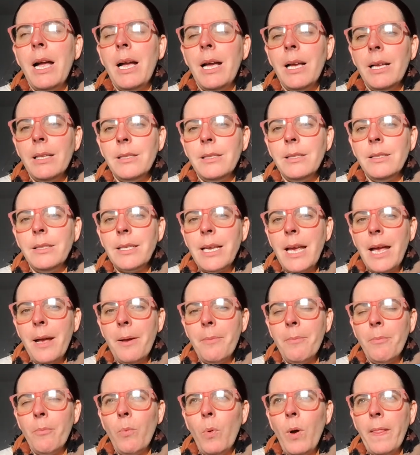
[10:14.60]
and
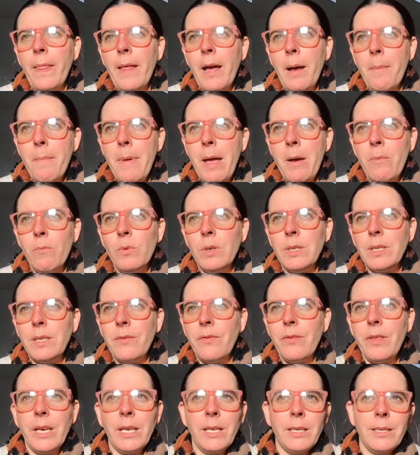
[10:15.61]
um, what that meant was
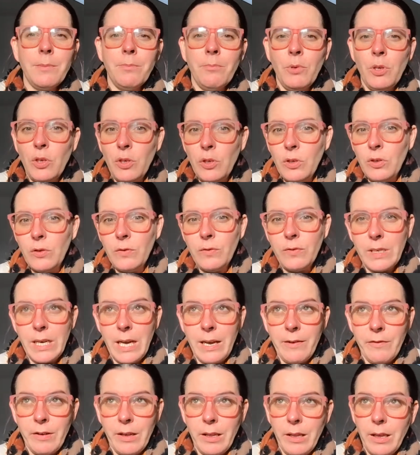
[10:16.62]
if things moved,
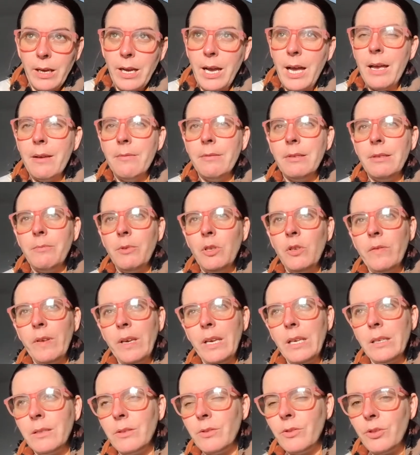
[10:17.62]
I felt like I was
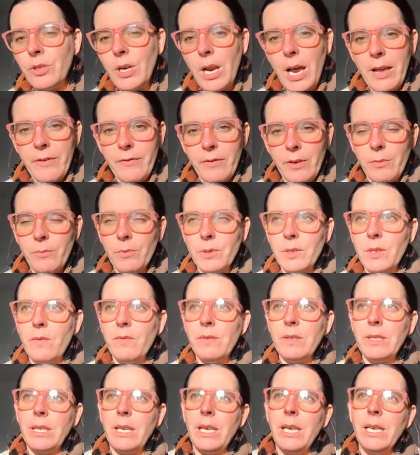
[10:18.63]
moving. So driving was
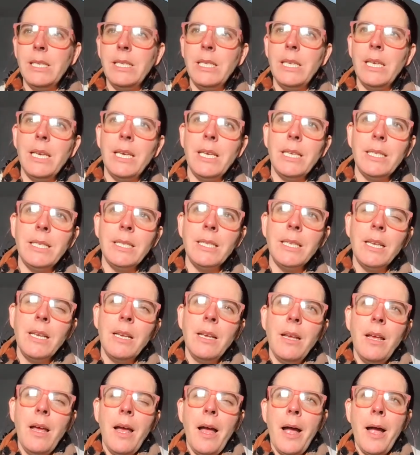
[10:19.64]
obviously hideous,
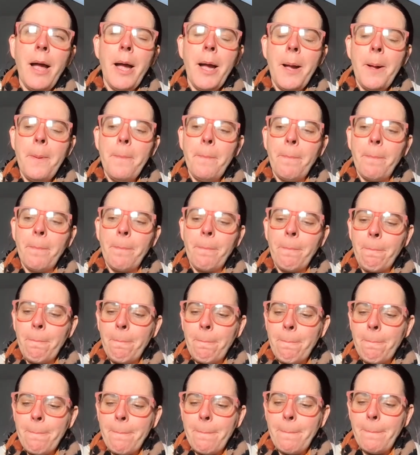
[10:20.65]
um,
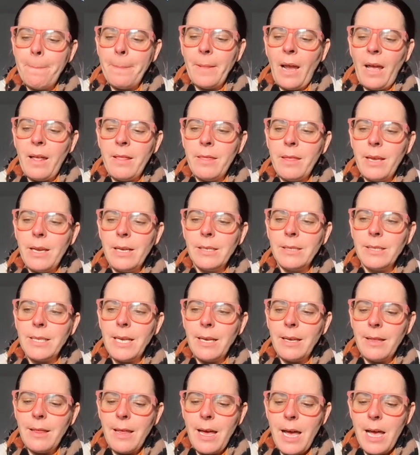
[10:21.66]
and things
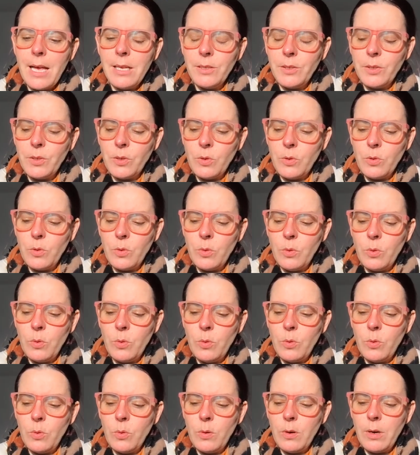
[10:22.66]
like that.
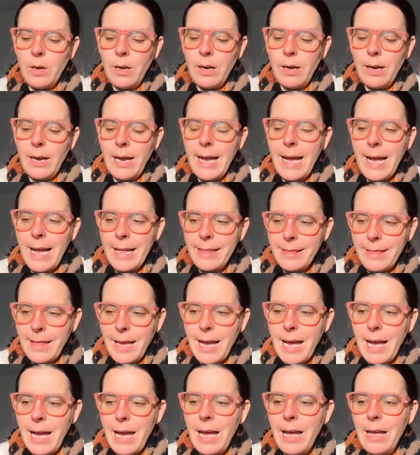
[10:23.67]
So I had
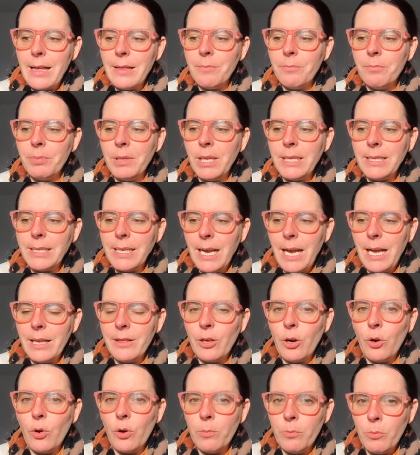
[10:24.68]
that. Plus, I had
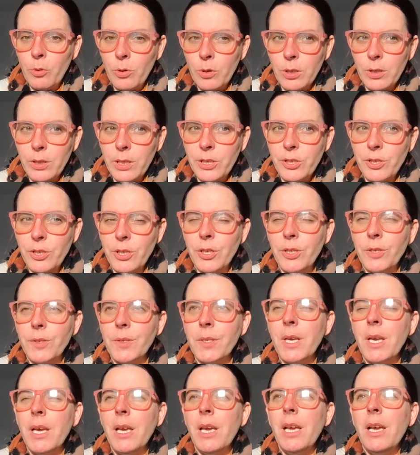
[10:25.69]
the hormonal issues.
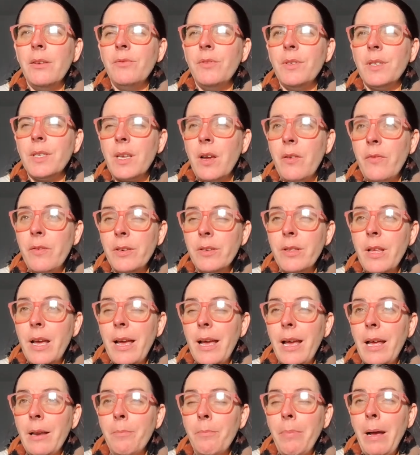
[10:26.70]
Discovered that
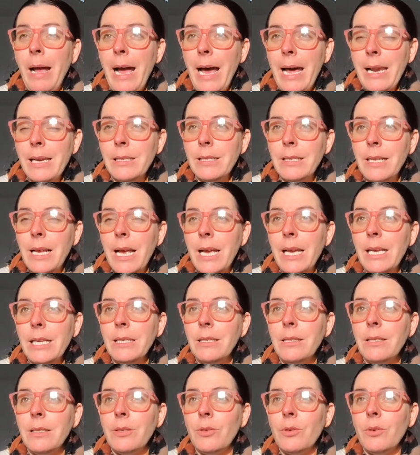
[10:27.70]
I had
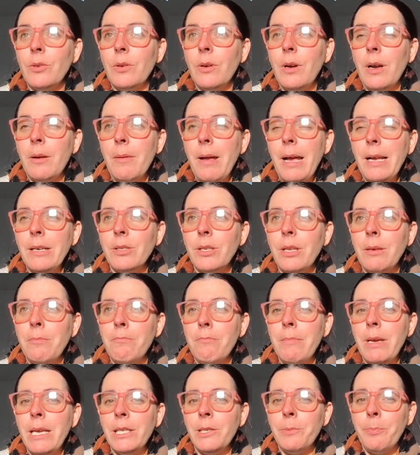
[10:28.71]
parasites, so I'm actually
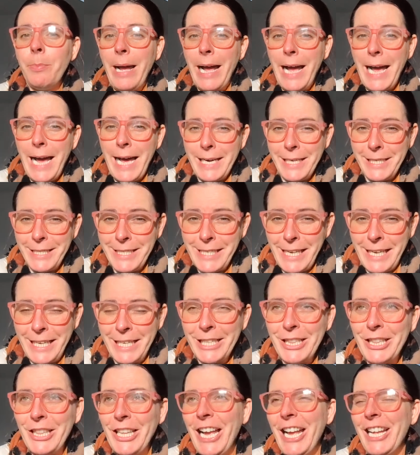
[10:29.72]
mid
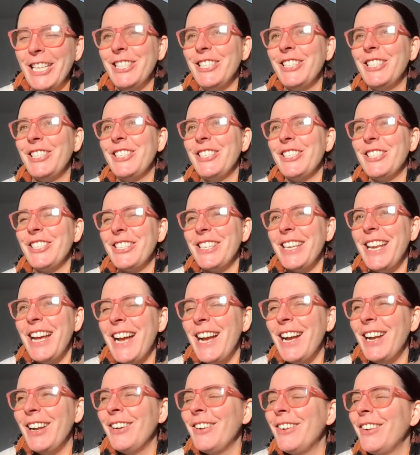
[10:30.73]
parasite cleanse just
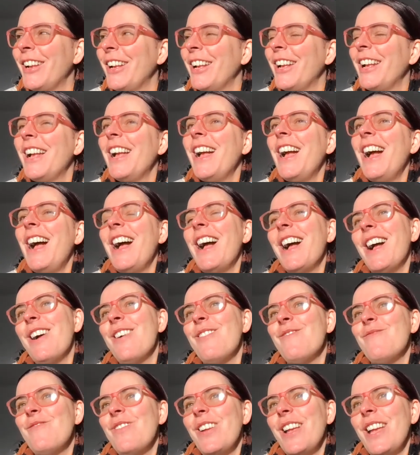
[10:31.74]
now.
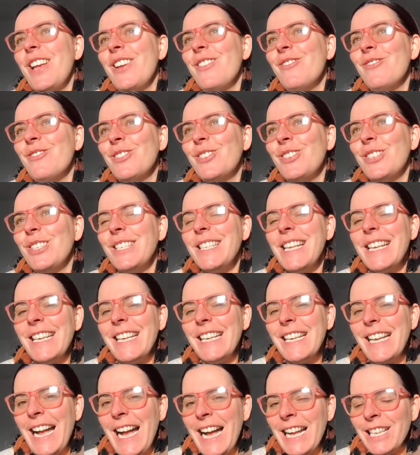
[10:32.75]
Um, it was just like
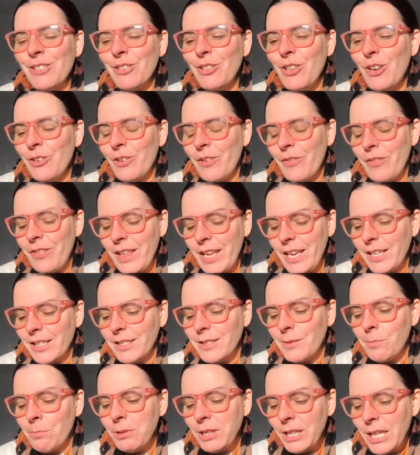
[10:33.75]
a catalogue of
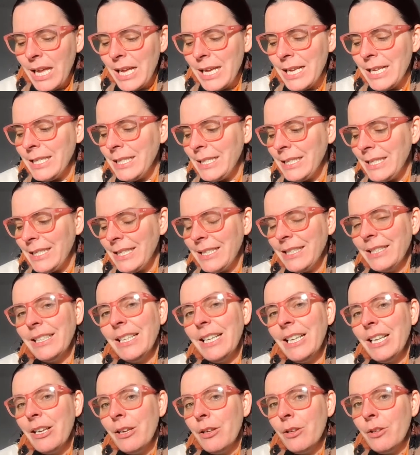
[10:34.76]
things, plus
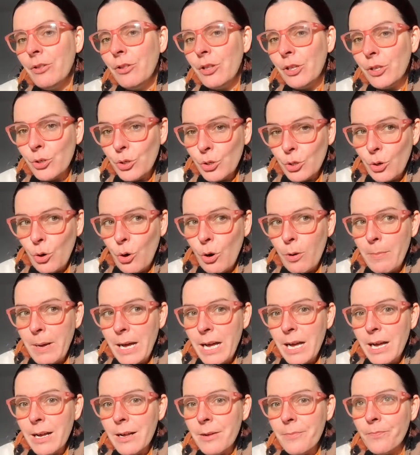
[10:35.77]
the
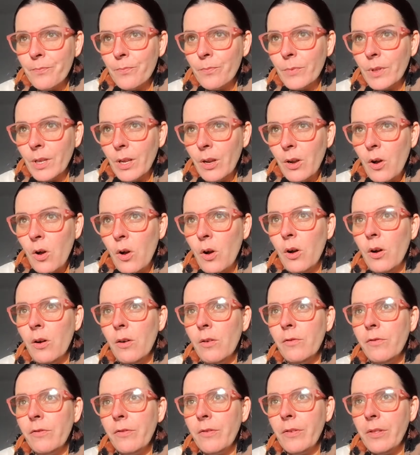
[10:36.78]
trauma
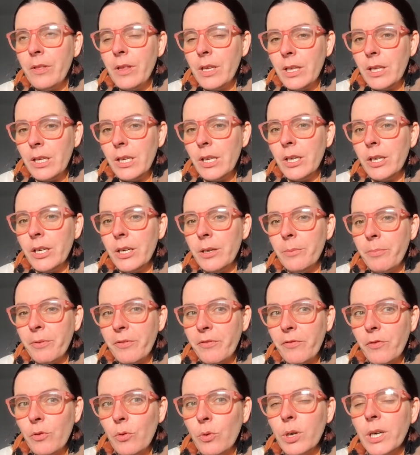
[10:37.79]
of the year
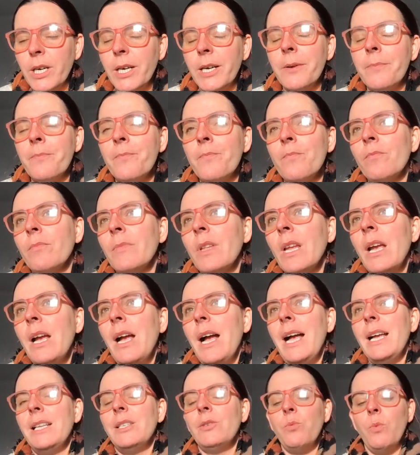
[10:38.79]
before.
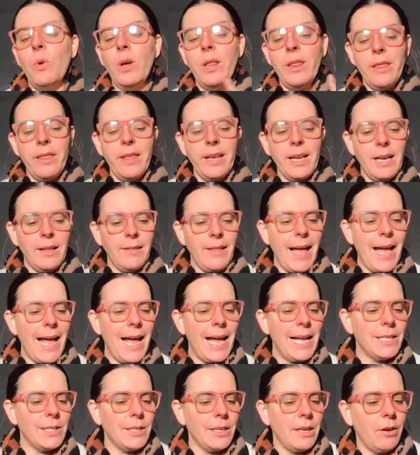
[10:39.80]
And one thing I'll
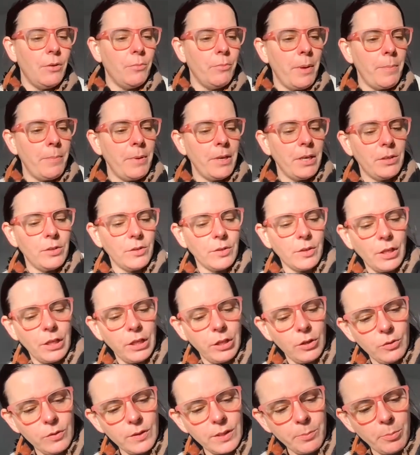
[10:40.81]
add, and I'll maybe just
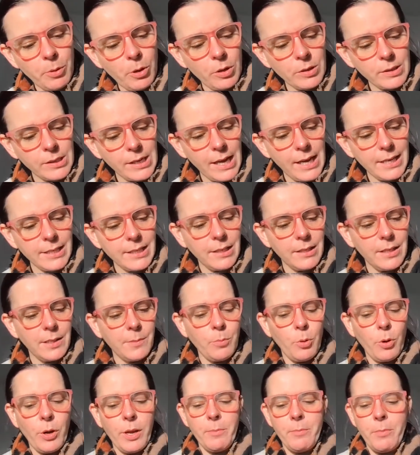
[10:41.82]
close the podcast at
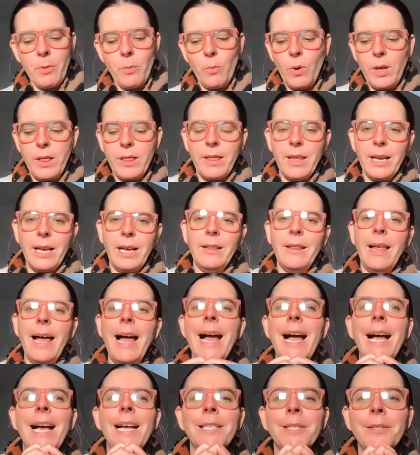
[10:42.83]
this point, but one thing I'll
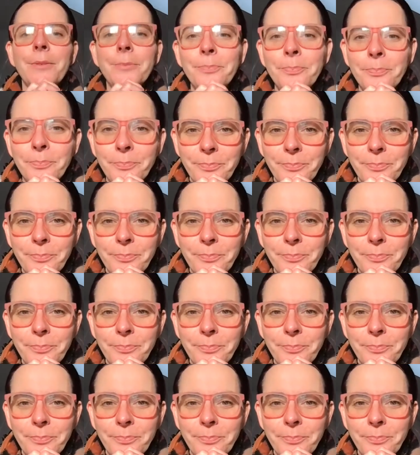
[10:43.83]
add